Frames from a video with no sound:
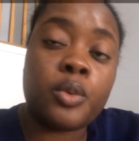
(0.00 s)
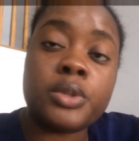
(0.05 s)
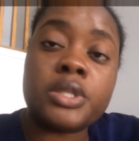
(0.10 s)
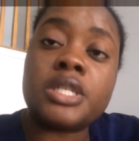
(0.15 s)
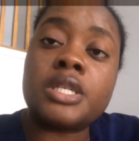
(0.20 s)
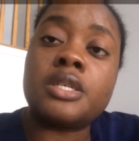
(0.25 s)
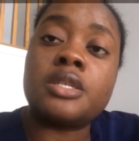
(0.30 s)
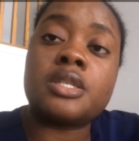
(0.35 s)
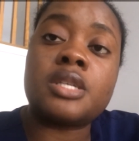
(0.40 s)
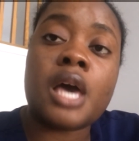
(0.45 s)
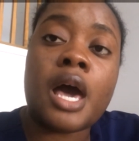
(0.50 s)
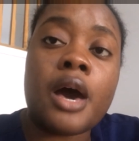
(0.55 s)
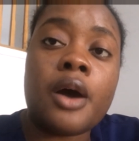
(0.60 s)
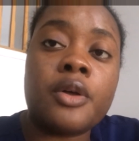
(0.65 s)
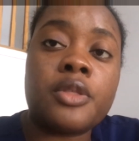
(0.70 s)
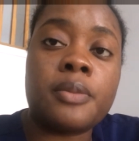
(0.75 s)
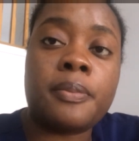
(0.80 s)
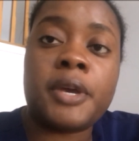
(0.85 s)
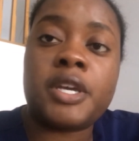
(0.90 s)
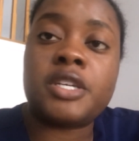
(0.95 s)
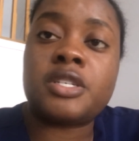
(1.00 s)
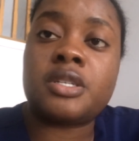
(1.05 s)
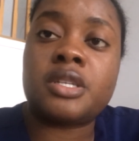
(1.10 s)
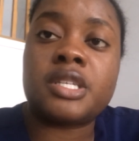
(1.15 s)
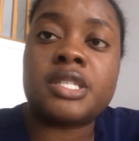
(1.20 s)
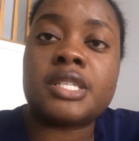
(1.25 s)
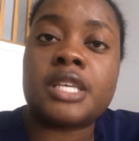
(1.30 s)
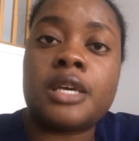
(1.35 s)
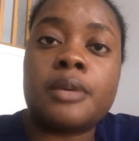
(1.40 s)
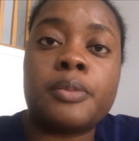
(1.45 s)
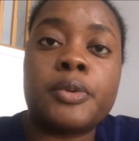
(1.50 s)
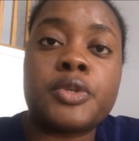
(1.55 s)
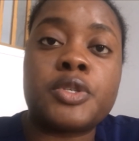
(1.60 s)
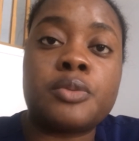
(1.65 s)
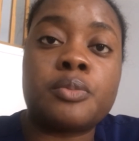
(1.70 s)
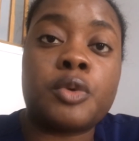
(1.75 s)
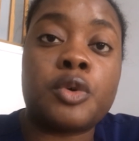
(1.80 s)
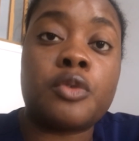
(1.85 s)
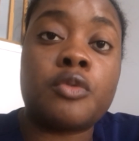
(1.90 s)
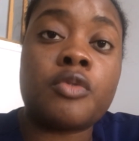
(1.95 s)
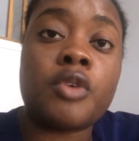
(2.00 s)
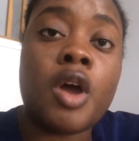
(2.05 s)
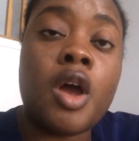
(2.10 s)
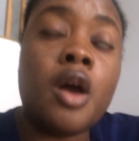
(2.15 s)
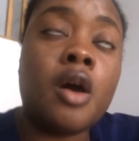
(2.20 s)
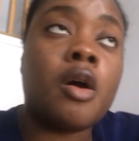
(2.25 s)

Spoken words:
which is how the patient is able to move.